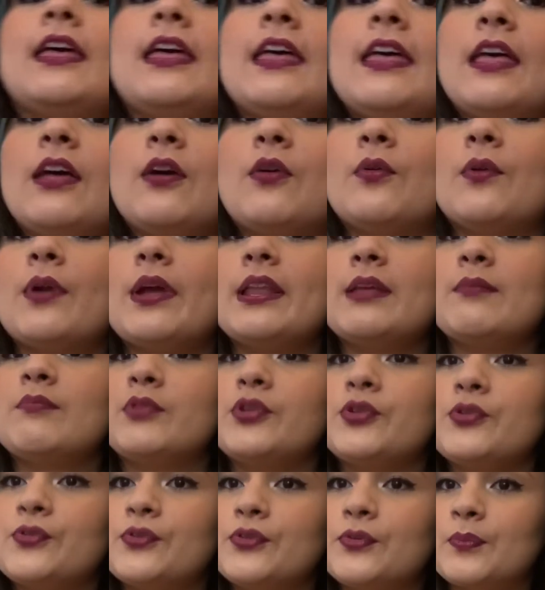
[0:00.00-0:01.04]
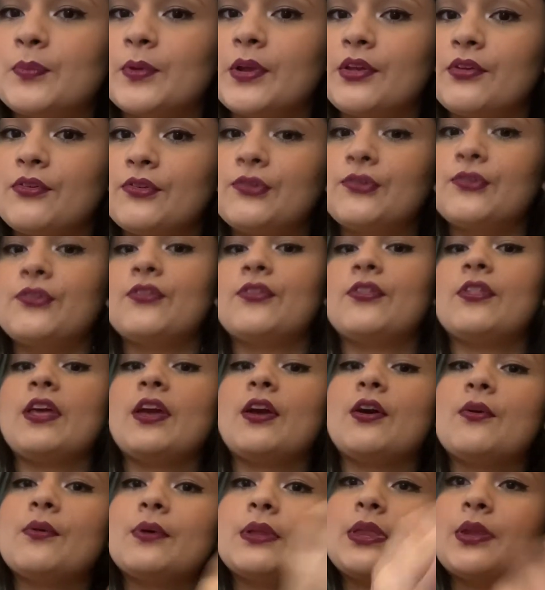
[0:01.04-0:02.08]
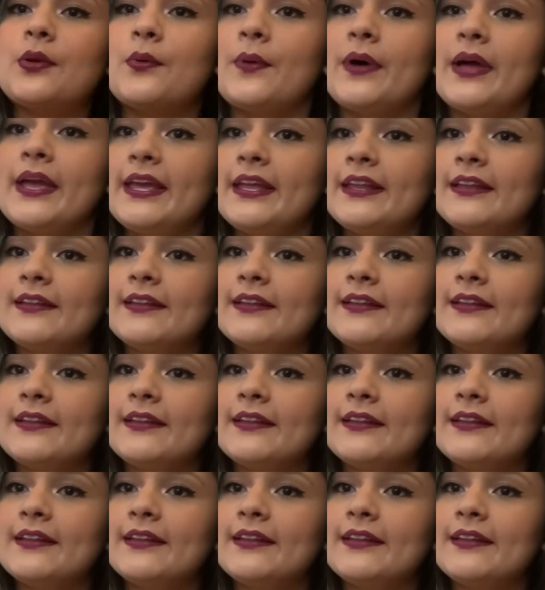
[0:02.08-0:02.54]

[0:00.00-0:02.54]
Red and blue sprinkles. They go with the white.